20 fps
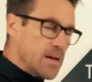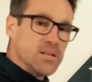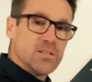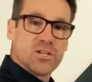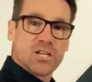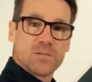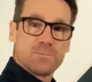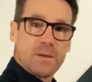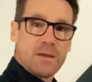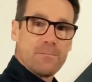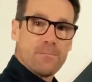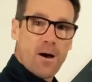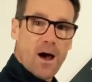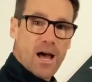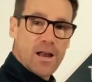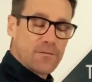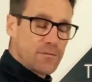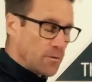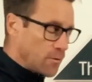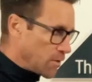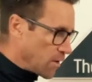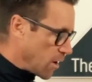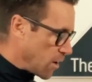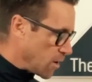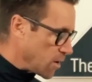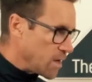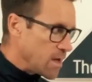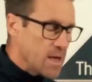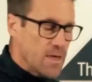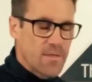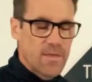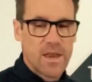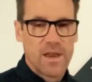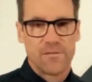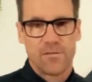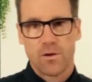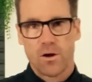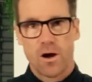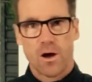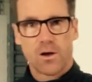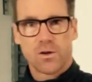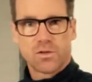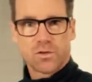Just be mindful though, that if you are